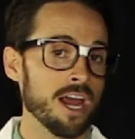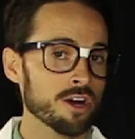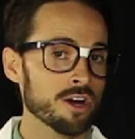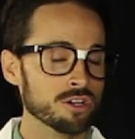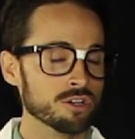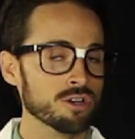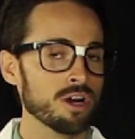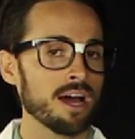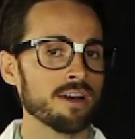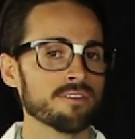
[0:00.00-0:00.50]

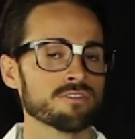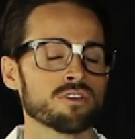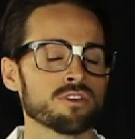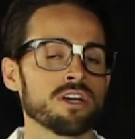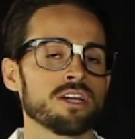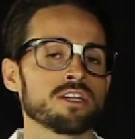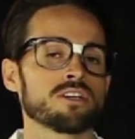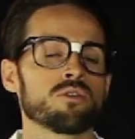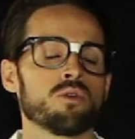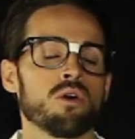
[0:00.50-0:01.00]
aircraft
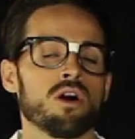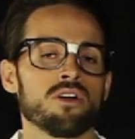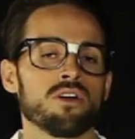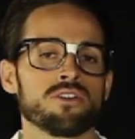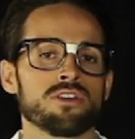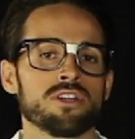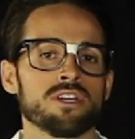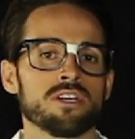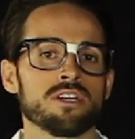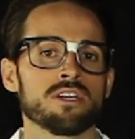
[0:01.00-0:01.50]
grade
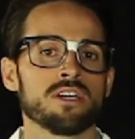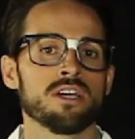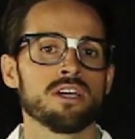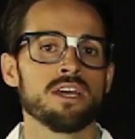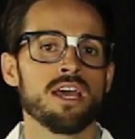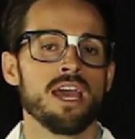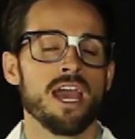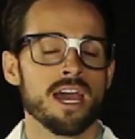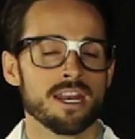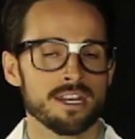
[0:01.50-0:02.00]
quality
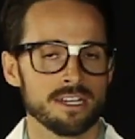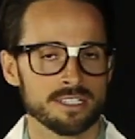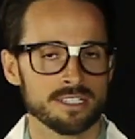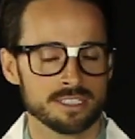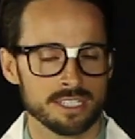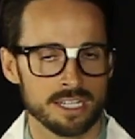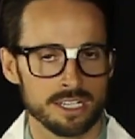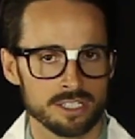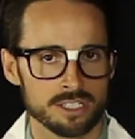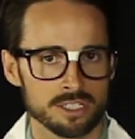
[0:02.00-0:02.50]

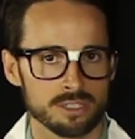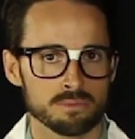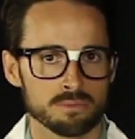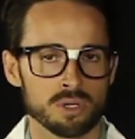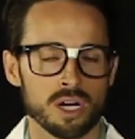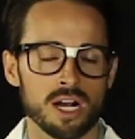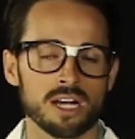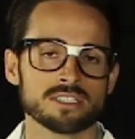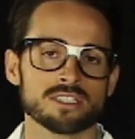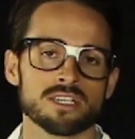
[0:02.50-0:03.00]
anodization
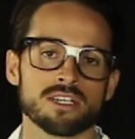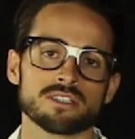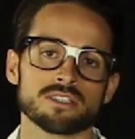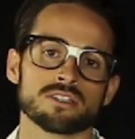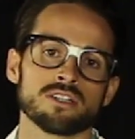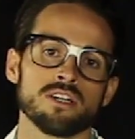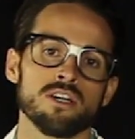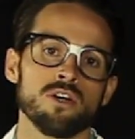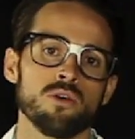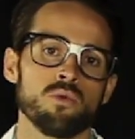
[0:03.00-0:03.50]
process,
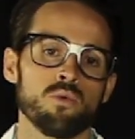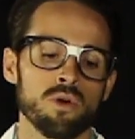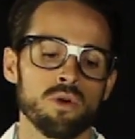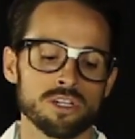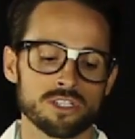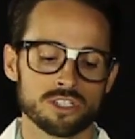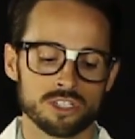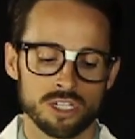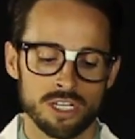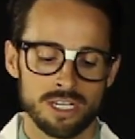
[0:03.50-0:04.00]

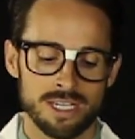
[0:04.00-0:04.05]
which